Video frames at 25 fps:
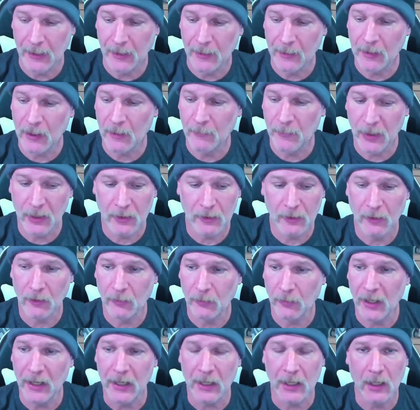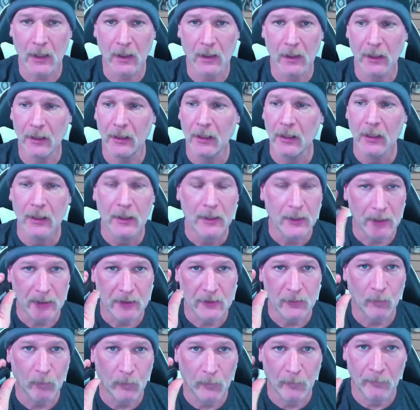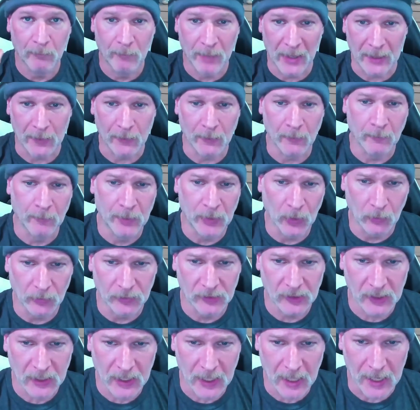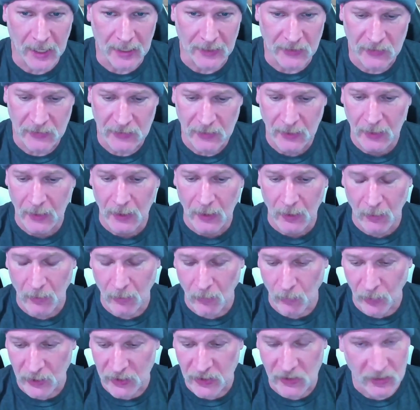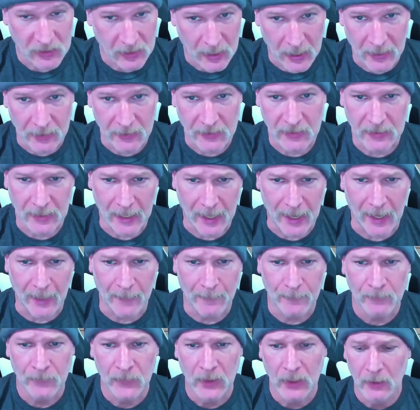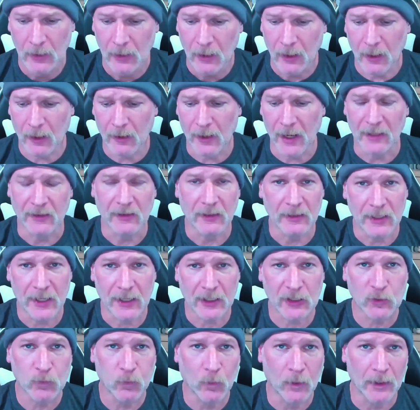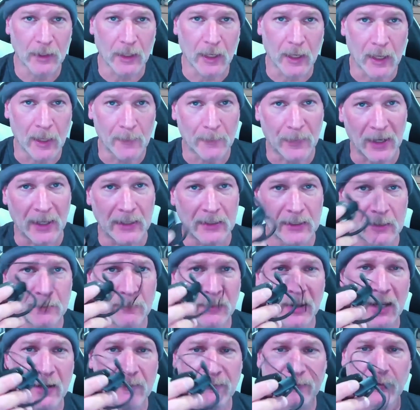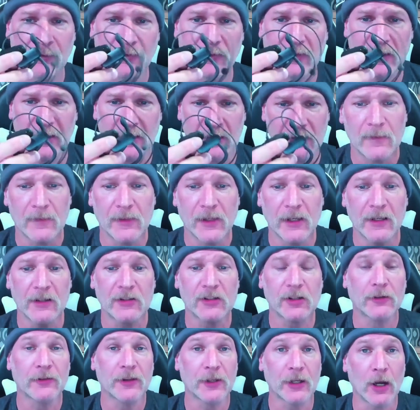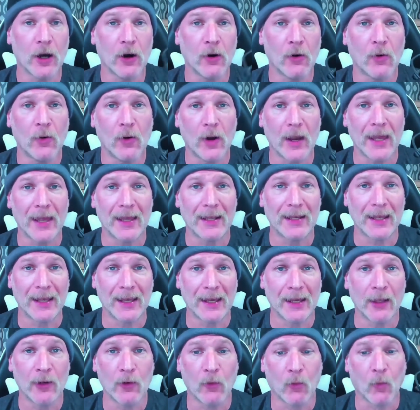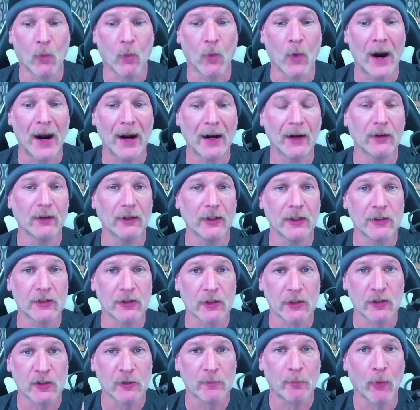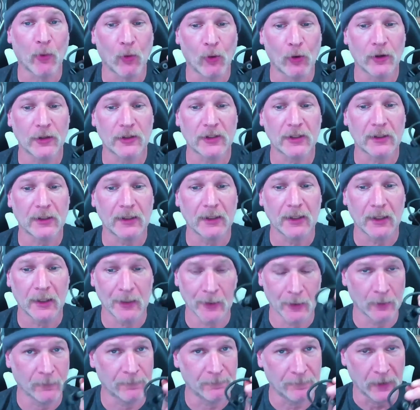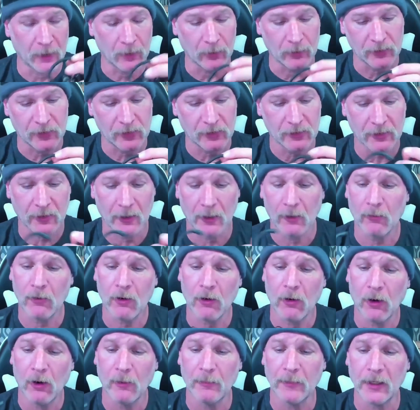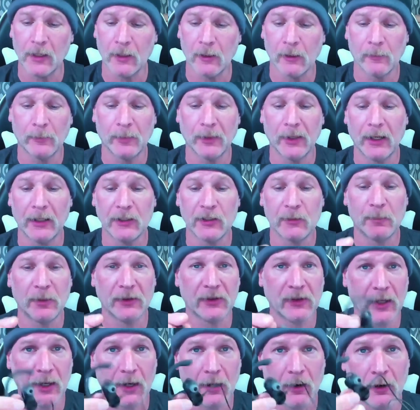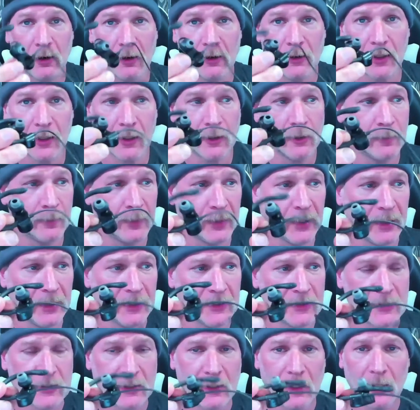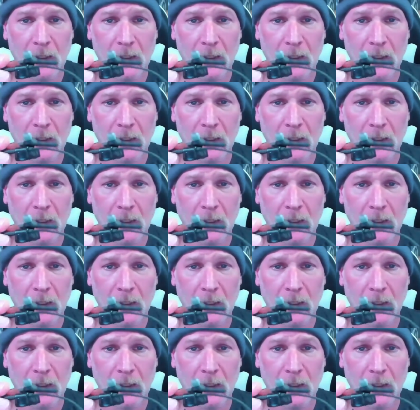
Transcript: compared to the Raycon, it's a better built case, which is kind of sad. All right, the next one up, I did pay for these. These are the ONN wireless sport earphones. So they don't call them earbuds, but they are earbuds